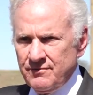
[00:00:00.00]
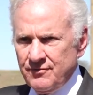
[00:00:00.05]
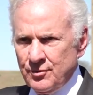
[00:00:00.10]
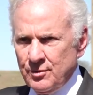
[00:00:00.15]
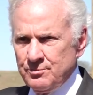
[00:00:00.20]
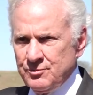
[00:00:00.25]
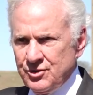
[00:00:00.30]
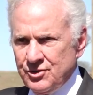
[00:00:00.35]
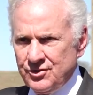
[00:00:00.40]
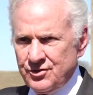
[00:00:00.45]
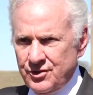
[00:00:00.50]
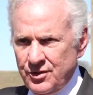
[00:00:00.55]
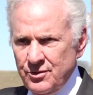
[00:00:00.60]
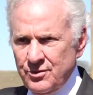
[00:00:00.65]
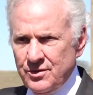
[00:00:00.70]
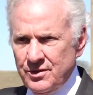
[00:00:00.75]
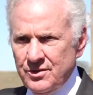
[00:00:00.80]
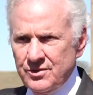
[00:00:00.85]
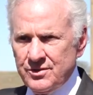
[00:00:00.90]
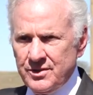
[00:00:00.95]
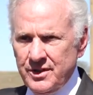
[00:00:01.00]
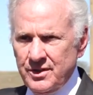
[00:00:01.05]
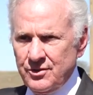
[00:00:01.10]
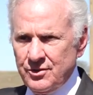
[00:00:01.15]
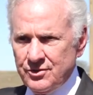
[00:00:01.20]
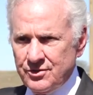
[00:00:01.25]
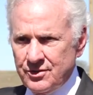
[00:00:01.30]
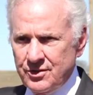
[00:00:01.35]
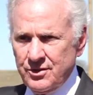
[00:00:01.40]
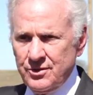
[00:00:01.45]
from students in
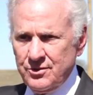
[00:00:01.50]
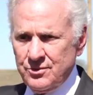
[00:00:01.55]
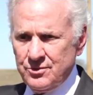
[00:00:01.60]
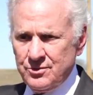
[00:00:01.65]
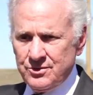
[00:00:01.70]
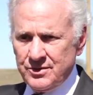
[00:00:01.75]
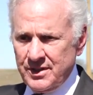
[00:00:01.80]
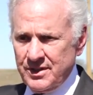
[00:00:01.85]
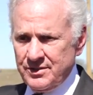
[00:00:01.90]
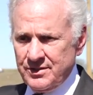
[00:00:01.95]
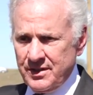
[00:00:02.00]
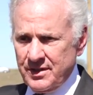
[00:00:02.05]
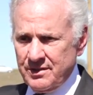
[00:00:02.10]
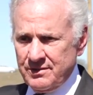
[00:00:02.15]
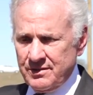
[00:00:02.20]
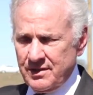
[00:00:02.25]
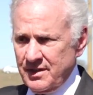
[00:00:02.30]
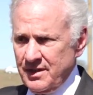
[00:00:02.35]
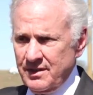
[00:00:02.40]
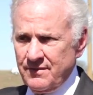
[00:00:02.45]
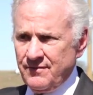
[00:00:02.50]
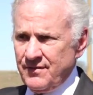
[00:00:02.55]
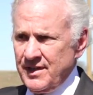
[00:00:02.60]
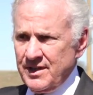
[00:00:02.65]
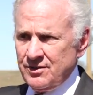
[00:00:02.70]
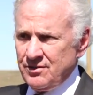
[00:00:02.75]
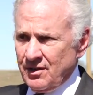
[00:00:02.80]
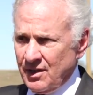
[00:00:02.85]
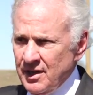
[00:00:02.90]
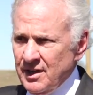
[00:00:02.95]
the schools is as if
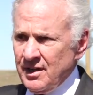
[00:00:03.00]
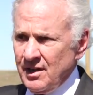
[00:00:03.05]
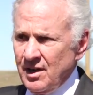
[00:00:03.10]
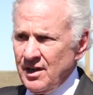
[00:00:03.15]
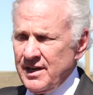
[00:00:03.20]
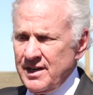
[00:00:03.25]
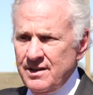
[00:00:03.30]
there's little,